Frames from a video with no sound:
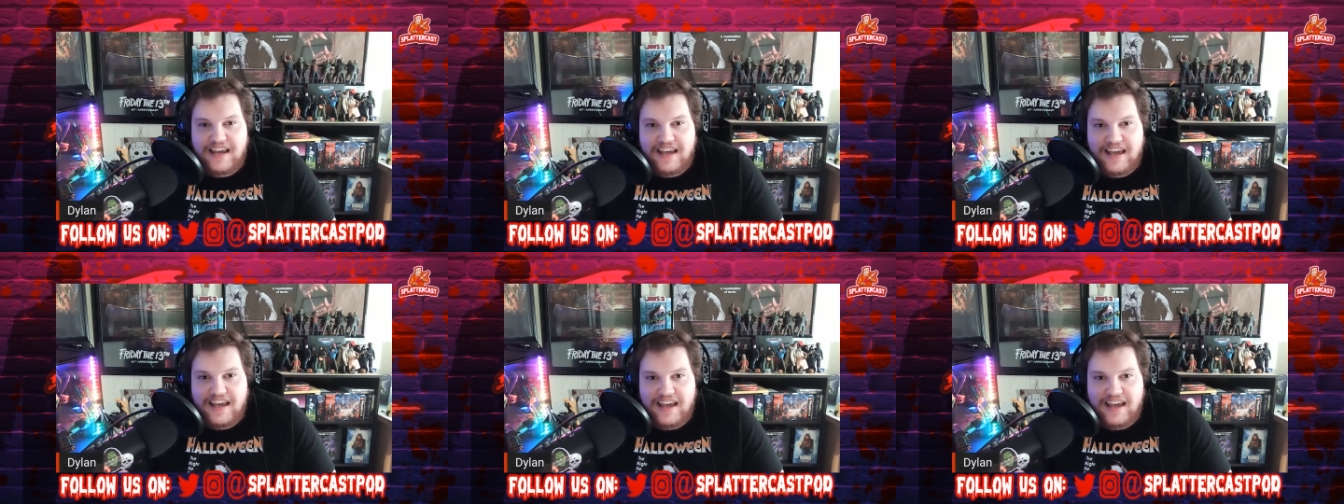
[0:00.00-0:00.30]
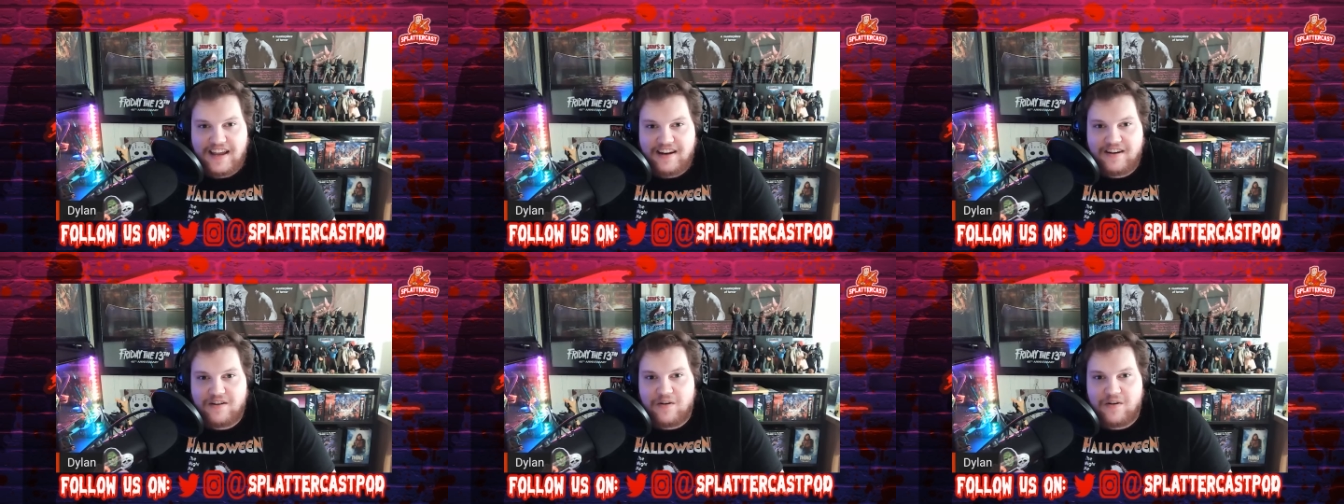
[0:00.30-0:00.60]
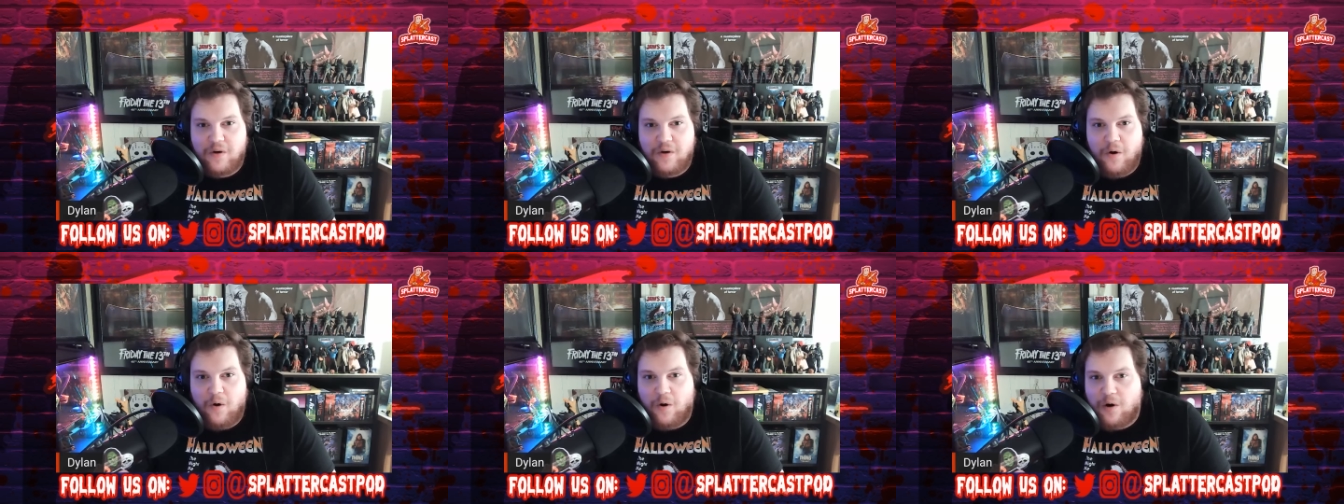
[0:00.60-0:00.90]

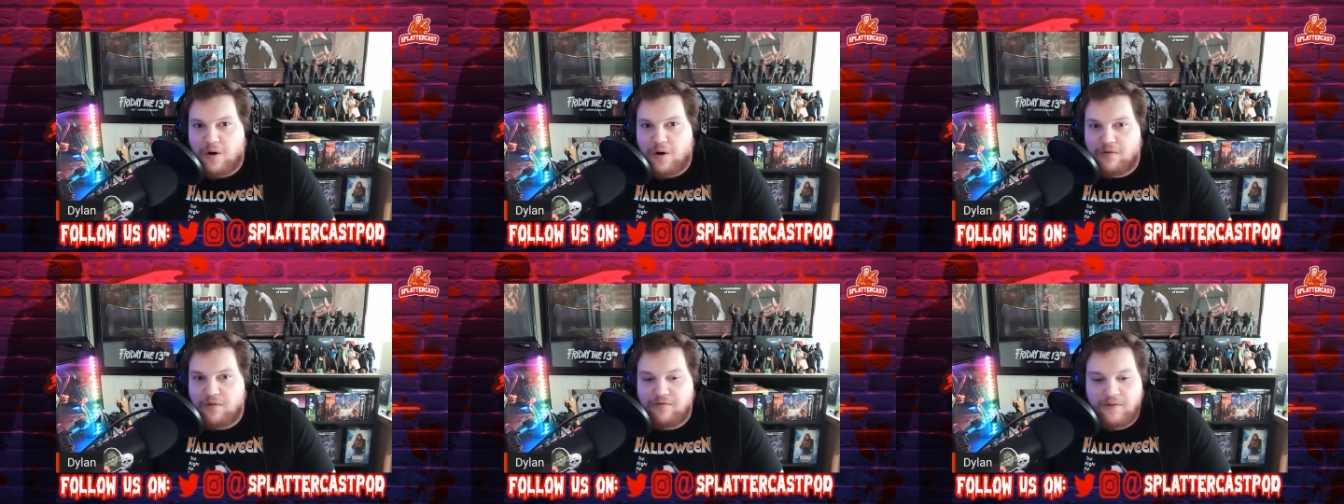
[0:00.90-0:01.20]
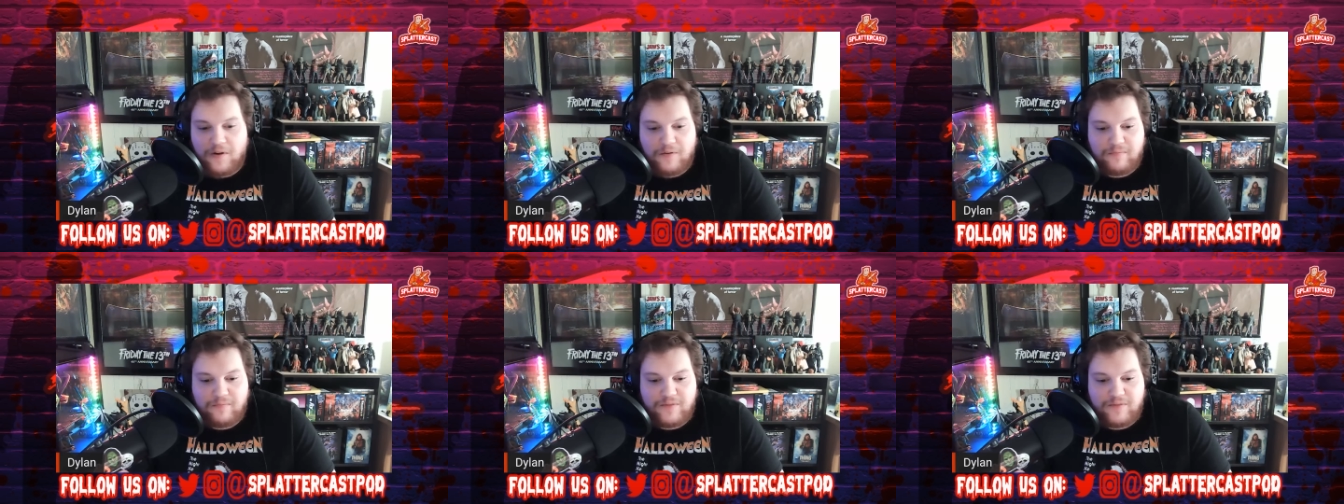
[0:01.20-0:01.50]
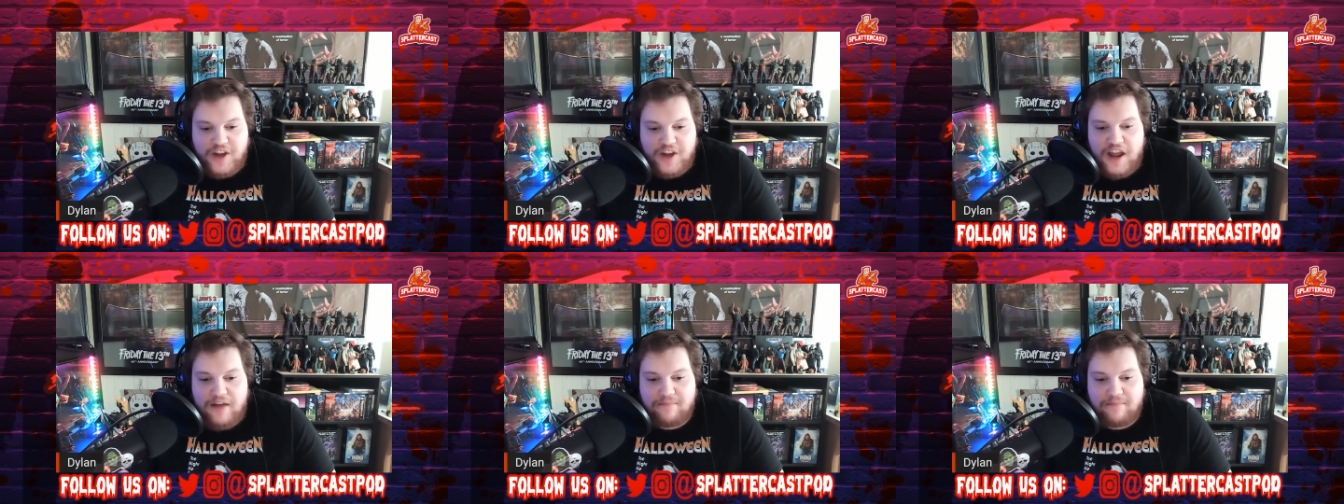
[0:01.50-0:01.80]
hidden horror film
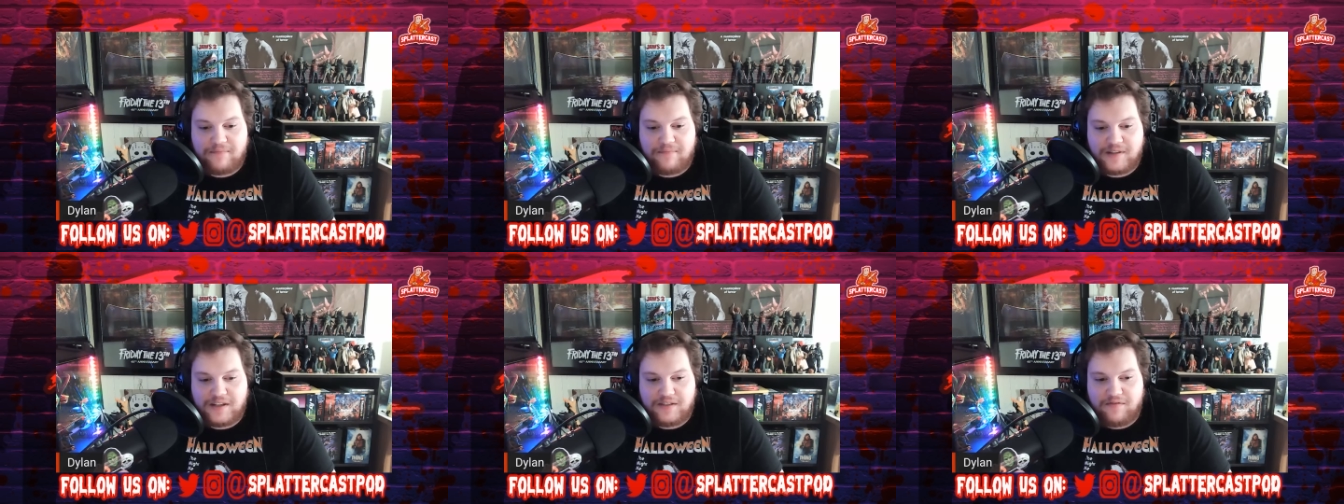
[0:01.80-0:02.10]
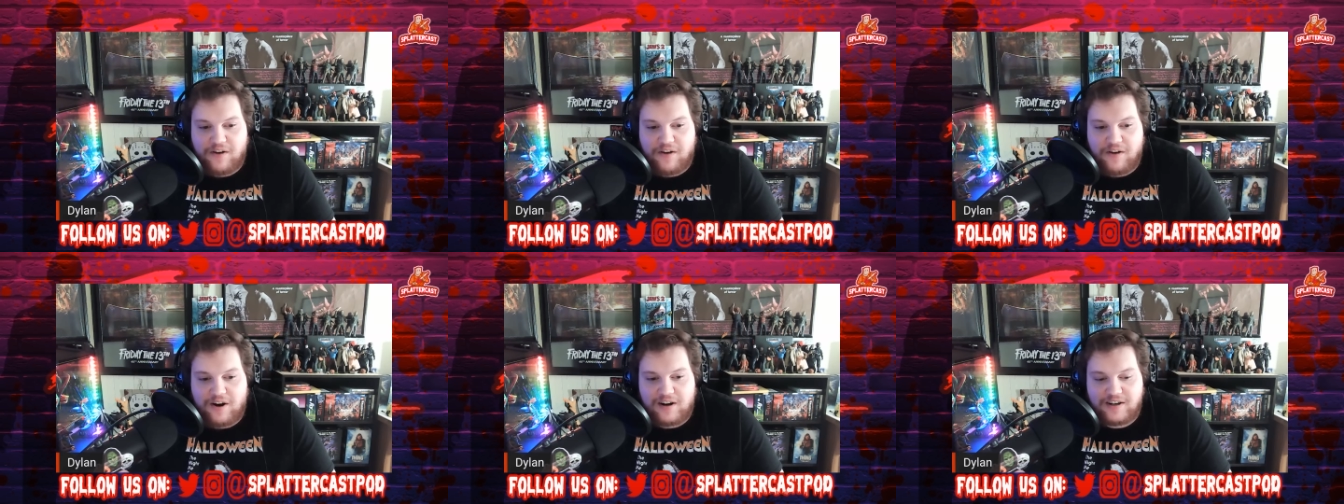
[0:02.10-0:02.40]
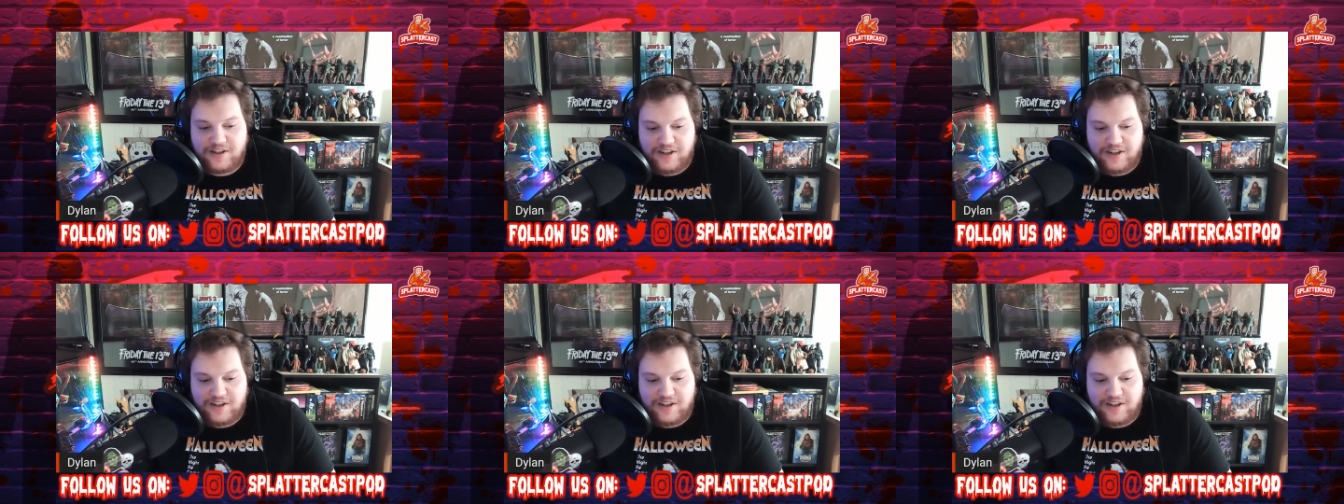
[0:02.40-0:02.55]
gems as far